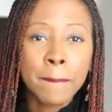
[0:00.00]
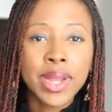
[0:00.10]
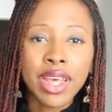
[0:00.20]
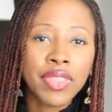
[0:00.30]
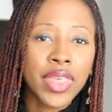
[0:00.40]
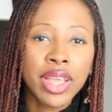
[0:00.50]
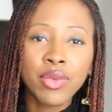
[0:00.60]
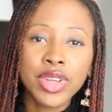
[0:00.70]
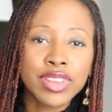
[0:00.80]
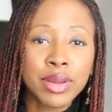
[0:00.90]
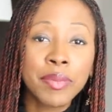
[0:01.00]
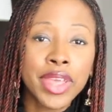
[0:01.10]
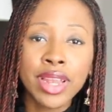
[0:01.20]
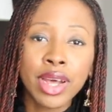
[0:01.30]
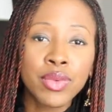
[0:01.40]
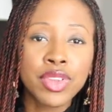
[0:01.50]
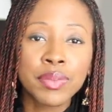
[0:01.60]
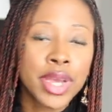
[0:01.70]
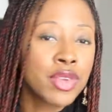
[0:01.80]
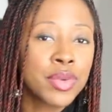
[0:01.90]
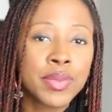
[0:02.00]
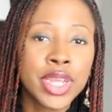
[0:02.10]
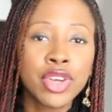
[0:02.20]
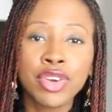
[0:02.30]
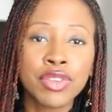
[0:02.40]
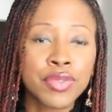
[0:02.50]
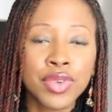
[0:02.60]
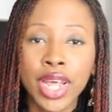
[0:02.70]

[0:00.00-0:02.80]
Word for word: but I think it was something that was meant to be just for